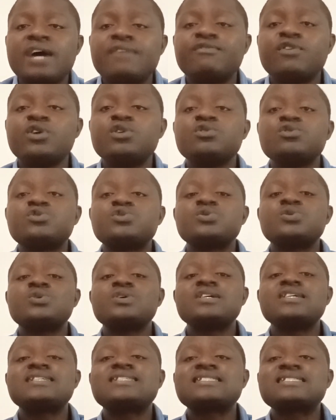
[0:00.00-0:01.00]
in order for you
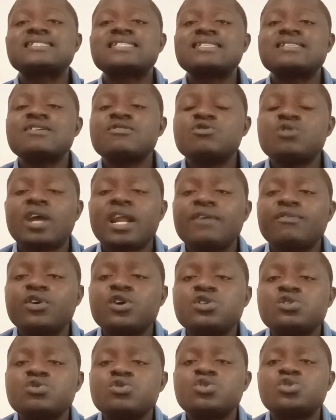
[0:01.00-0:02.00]

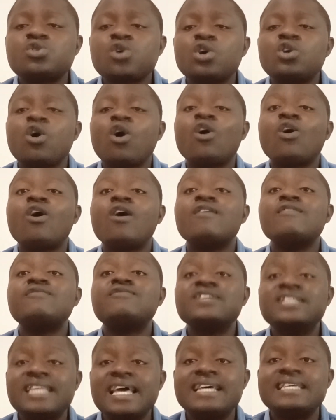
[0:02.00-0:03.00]
to show your
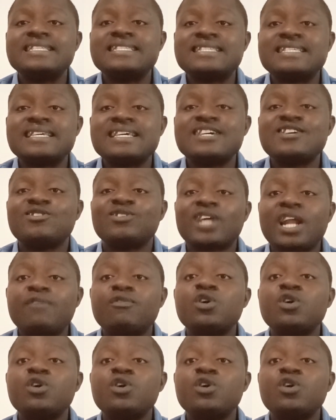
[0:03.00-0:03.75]
confidence,